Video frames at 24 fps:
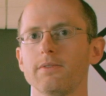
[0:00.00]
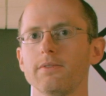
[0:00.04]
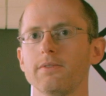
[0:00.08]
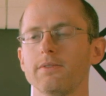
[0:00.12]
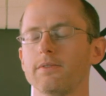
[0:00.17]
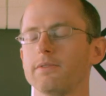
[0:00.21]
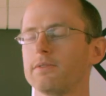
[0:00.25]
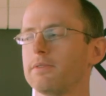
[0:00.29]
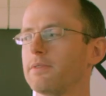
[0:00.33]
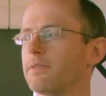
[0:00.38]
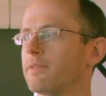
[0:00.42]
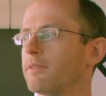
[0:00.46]

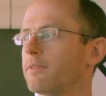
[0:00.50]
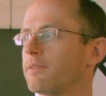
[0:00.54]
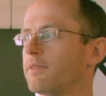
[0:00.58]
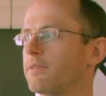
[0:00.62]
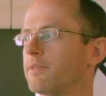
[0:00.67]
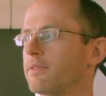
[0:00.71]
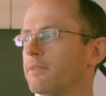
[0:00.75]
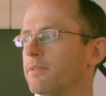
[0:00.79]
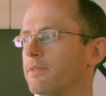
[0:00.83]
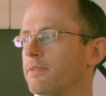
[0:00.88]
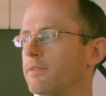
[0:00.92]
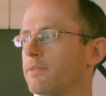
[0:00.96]

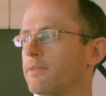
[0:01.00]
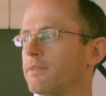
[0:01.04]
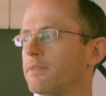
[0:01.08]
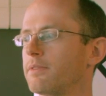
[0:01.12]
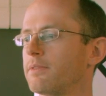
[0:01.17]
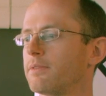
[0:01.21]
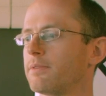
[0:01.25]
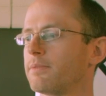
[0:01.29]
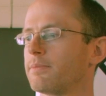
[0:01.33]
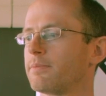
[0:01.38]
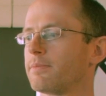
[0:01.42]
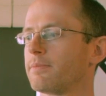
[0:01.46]

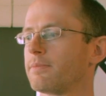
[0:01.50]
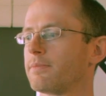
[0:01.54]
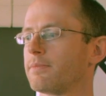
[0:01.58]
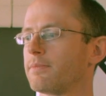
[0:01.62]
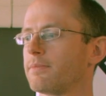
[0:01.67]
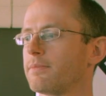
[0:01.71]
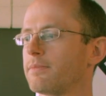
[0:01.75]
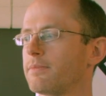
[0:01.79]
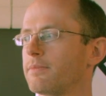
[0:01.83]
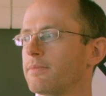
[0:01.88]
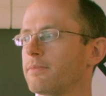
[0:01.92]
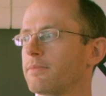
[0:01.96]

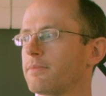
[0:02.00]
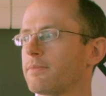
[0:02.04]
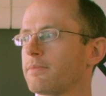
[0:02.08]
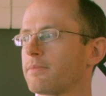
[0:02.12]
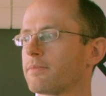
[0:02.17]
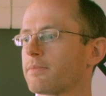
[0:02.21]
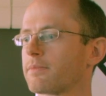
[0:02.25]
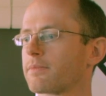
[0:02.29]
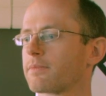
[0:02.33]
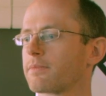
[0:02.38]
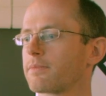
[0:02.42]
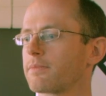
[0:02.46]

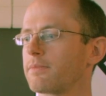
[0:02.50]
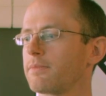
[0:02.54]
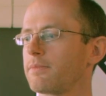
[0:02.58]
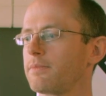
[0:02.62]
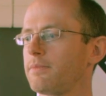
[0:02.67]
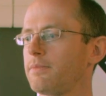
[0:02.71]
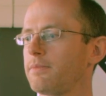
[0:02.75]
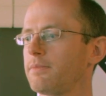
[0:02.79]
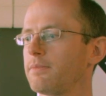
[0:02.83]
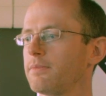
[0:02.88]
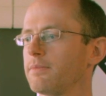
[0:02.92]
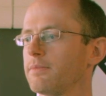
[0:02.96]

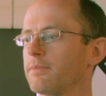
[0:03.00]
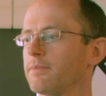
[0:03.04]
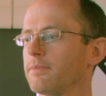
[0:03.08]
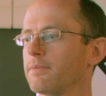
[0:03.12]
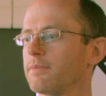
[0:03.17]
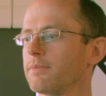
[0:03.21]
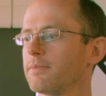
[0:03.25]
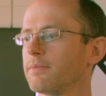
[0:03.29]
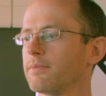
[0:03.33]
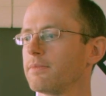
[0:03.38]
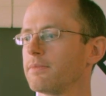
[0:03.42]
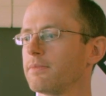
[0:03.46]

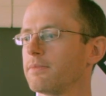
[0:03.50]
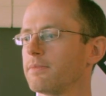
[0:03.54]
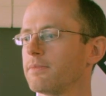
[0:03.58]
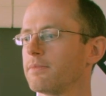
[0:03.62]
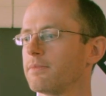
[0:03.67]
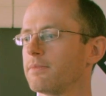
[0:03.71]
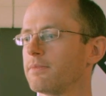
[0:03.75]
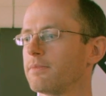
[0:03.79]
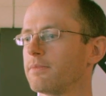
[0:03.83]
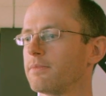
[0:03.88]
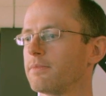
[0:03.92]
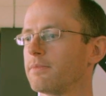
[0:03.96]

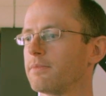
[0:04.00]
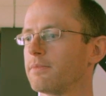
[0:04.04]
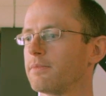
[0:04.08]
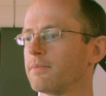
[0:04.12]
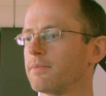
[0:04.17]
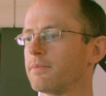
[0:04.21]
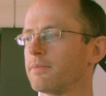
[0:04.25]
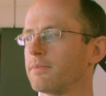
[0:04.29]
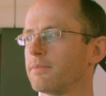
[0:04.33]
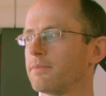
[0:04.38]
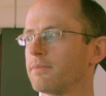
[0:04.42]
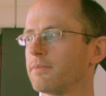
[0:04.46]

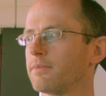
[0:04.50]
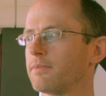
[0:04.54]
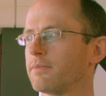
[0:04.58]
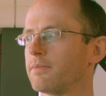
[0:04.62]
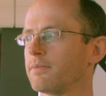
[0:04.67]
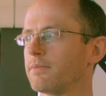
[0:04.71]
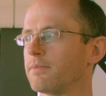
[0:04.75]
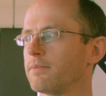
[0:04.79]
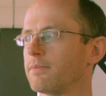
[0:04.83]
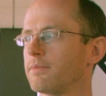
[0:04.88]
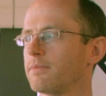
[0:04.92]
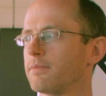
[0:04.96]

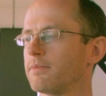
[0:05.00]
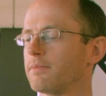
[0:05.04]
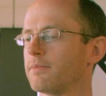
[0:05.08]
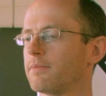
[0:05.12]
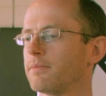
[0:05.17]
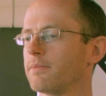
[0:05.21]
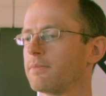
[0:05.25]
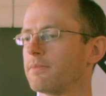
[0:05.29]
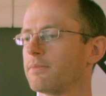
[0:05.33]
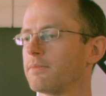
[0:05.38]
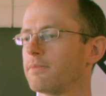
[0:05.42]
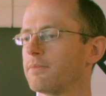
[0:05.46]

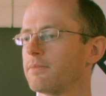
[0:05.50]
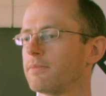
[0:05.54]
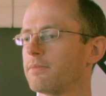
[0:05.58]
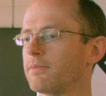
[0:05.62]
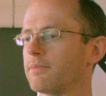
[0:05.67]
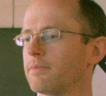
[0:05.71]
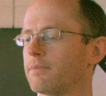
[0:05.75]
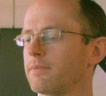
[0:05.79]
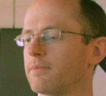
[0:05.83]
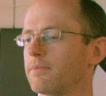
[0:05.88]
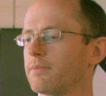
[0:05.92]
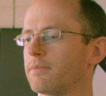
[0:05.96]

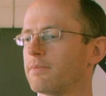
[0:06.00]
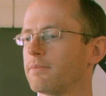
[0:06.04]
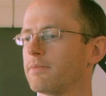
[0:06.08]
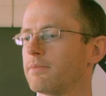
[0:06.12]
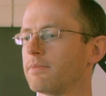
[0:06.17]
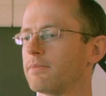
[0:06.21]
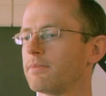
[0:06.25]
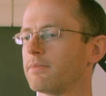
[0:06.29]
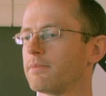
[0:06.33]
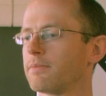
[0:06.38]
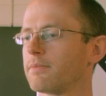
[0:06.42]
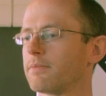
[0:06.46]
[no speech]